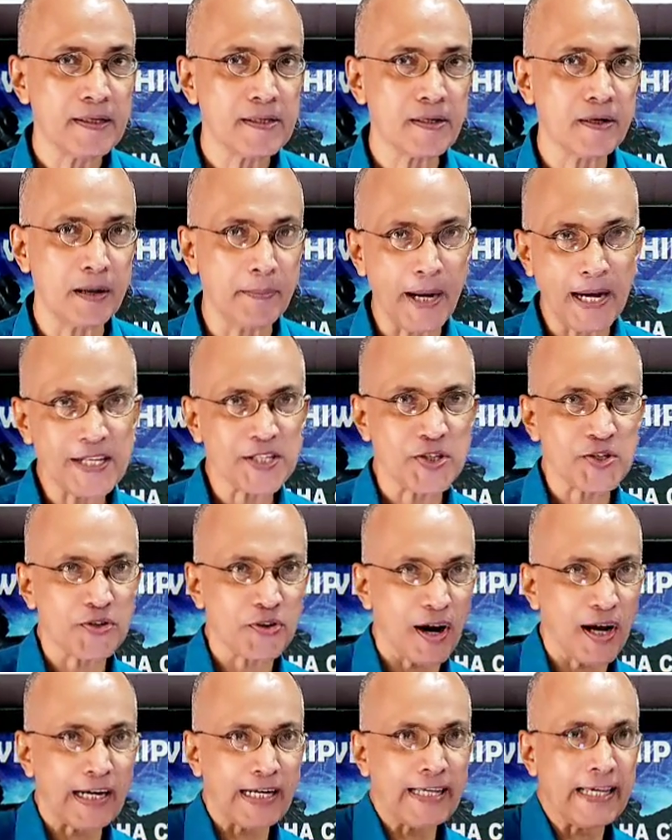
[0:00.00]
So am I
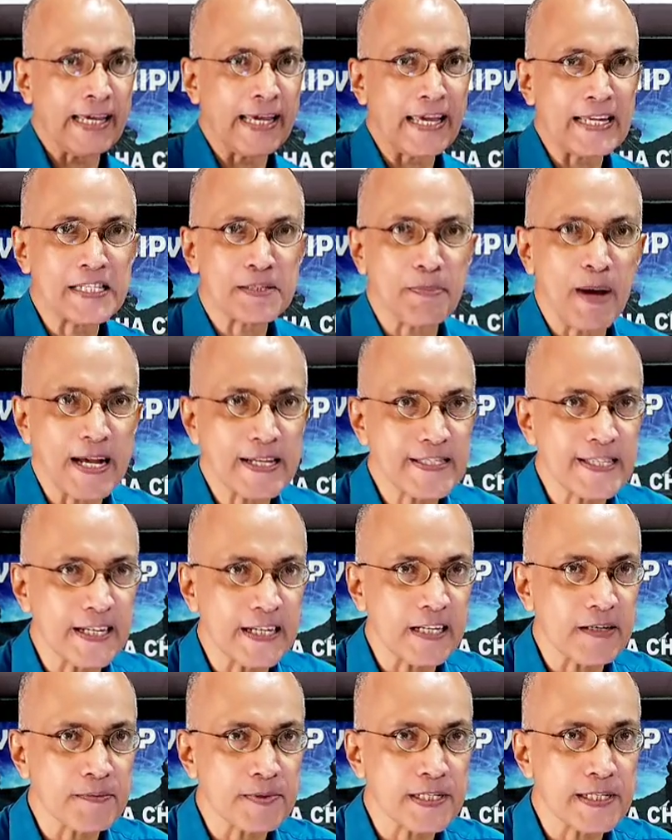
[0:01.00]
struggling against my
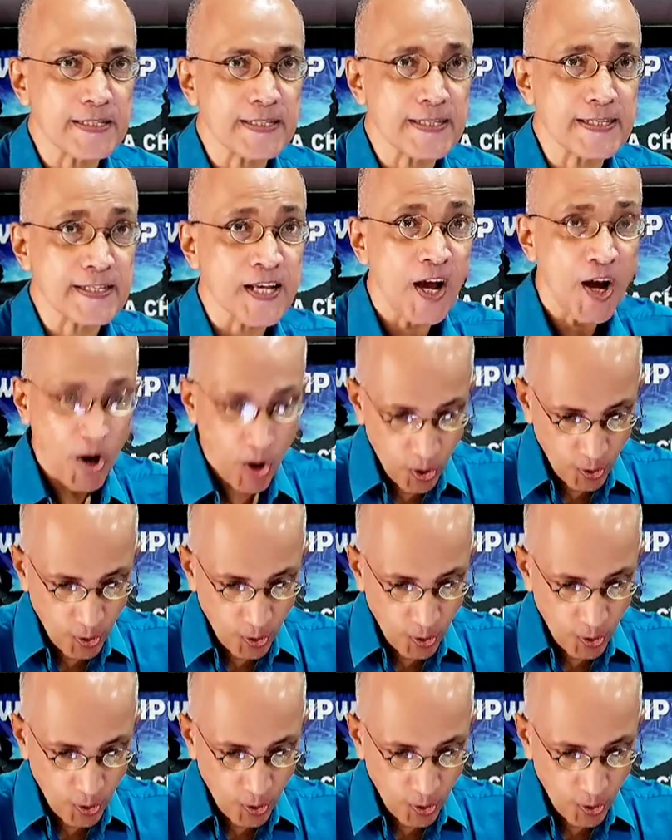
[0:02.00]
circumstances,